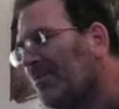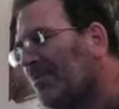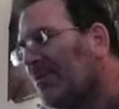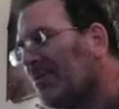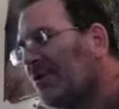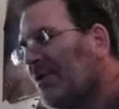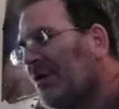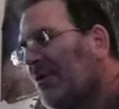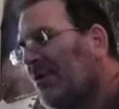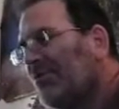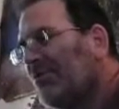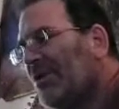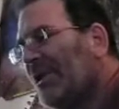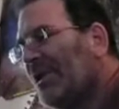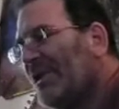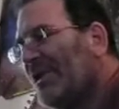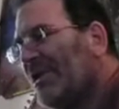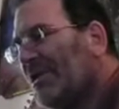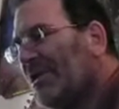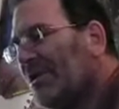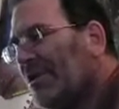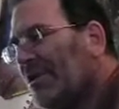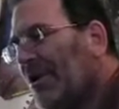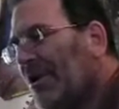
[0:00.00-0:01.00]
So I'm
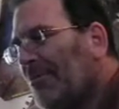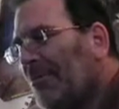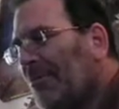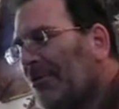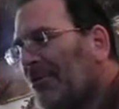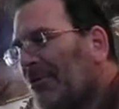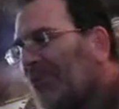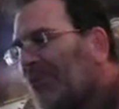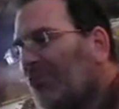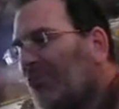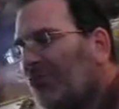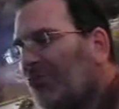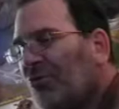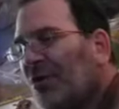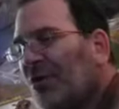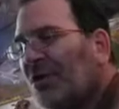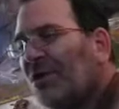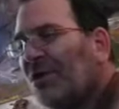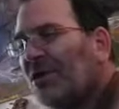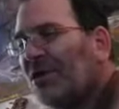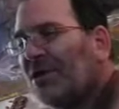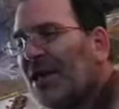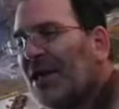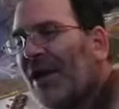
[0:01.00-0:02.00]
thinking it's almost
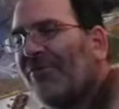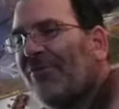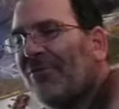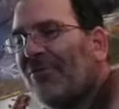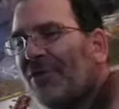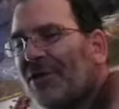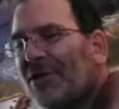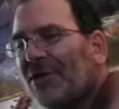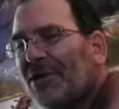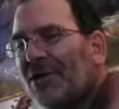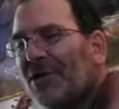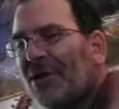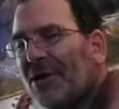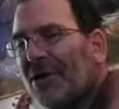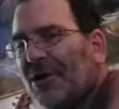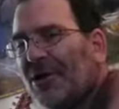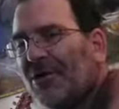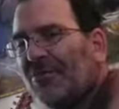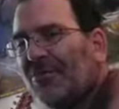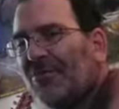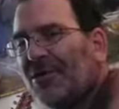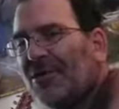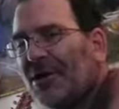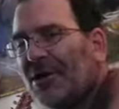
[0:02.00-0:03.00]
really definitely
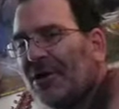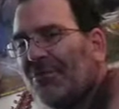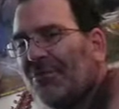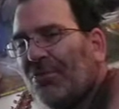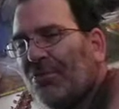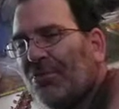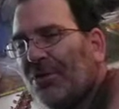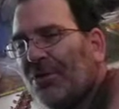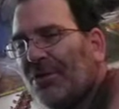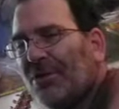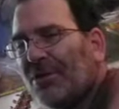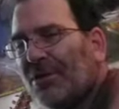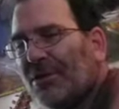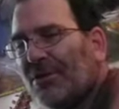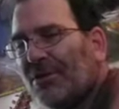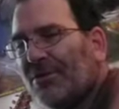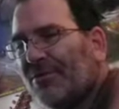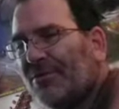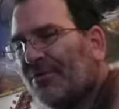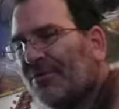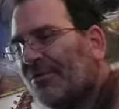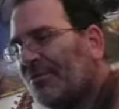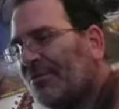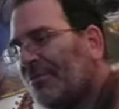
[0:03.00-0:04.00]
100% a
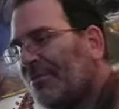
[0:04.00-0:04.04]
poison,